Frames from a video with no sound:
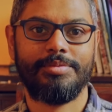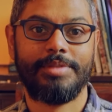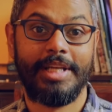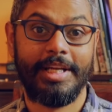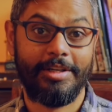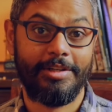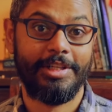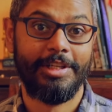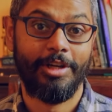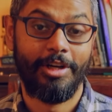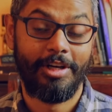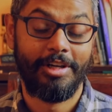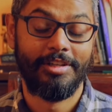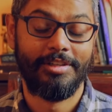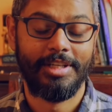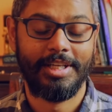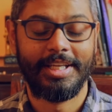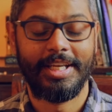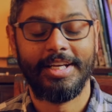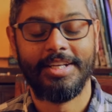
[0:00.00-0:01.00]
carry
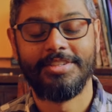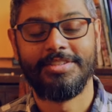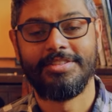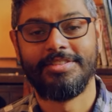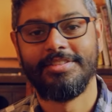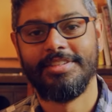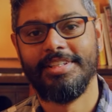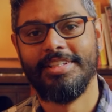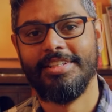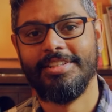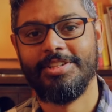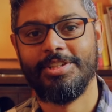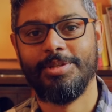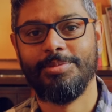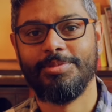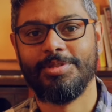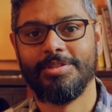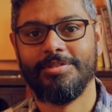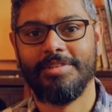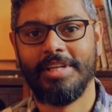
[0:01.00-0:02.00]
on, I guess, in
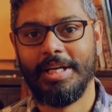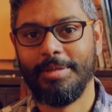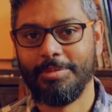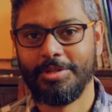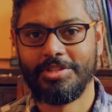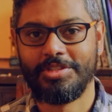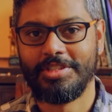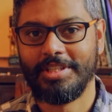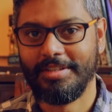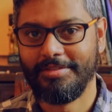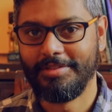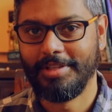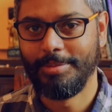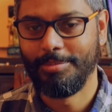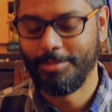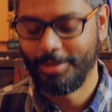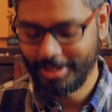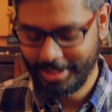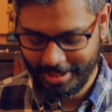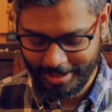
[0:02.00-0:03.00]
terms of how much stuff
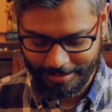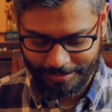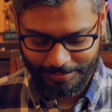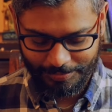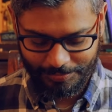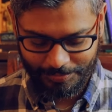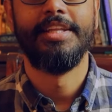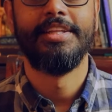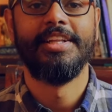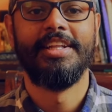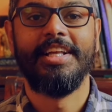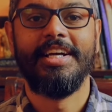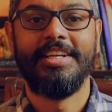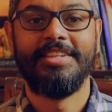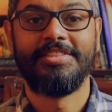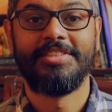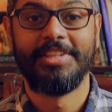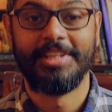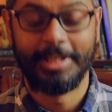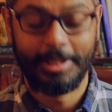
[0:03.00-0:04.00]
I'm bringing. And the
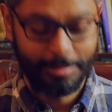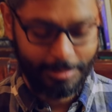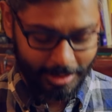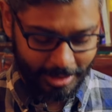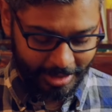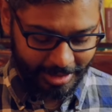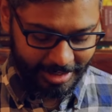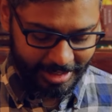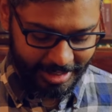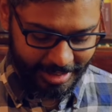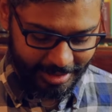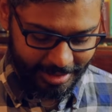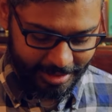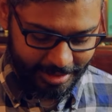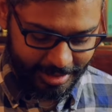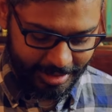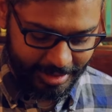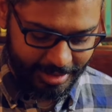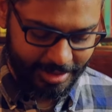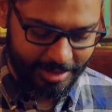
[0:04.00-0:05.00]
last thing I brought in
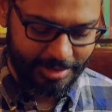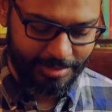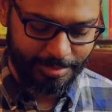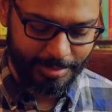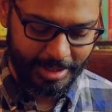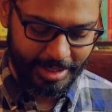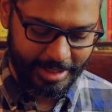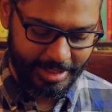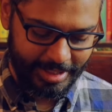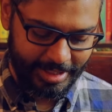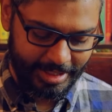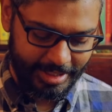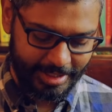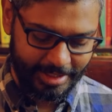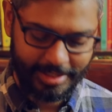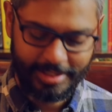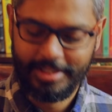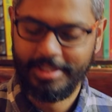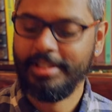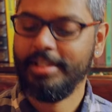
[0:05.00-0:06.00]
here is my
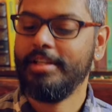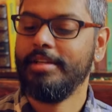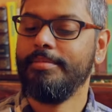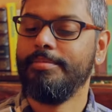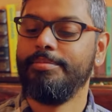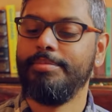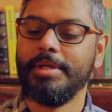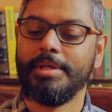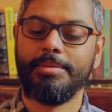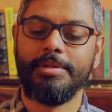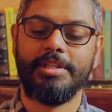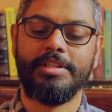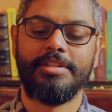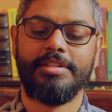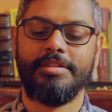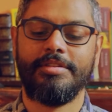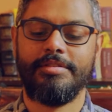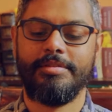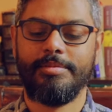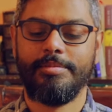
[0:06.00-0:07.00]

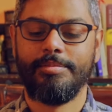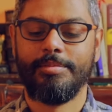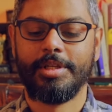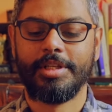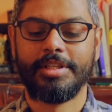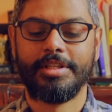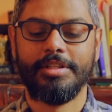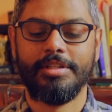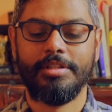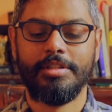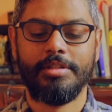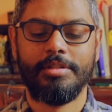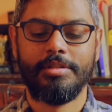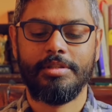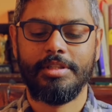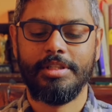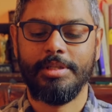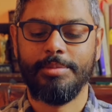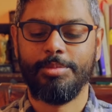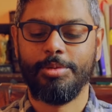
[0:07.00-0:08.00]
pigment
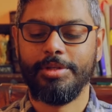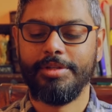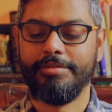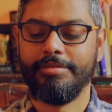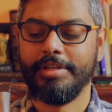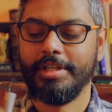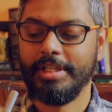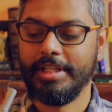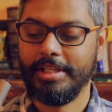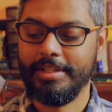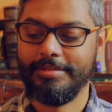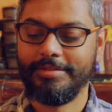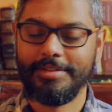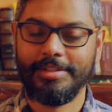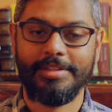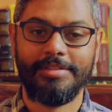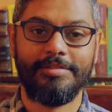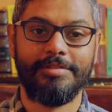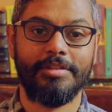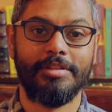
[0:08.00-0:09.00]
marker in a 0.5
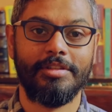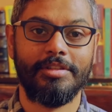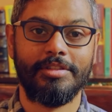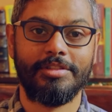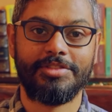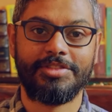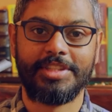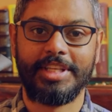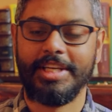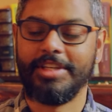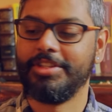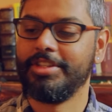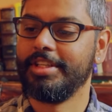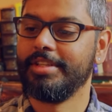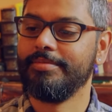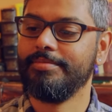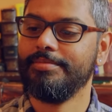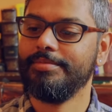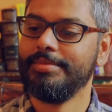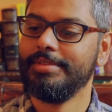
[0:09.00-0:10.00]
for
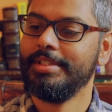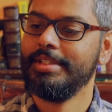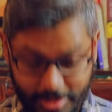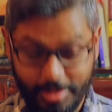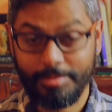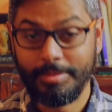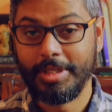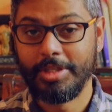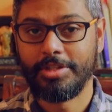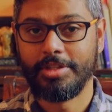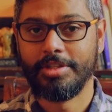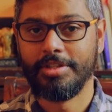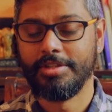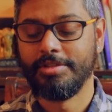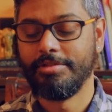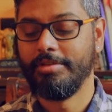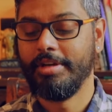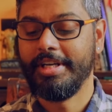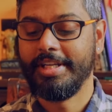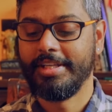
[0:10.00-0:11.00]
sketching. I should mention
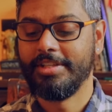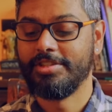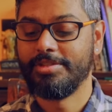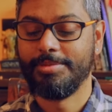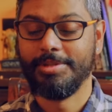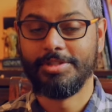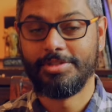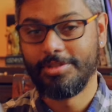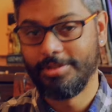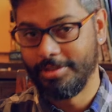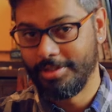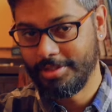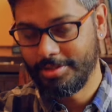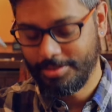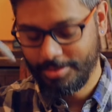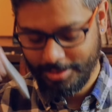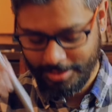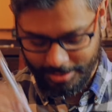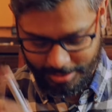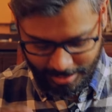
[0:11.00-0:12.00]
the writing instrument. So
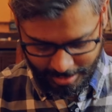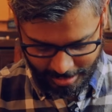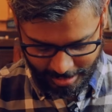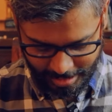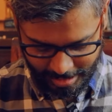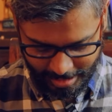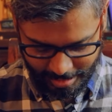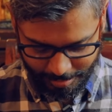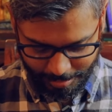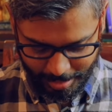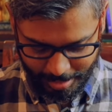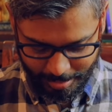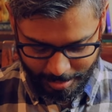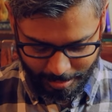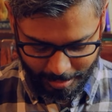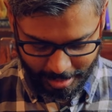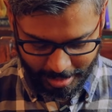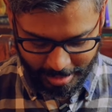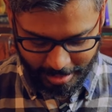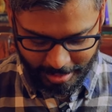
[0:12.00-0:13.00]
this was the
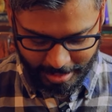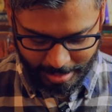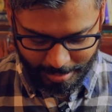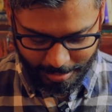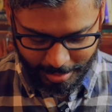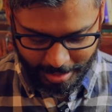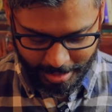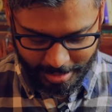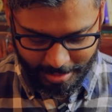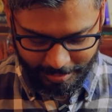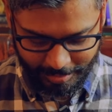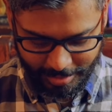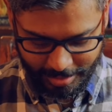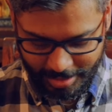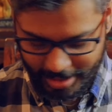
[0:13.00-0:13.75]
pigment marker that I brought for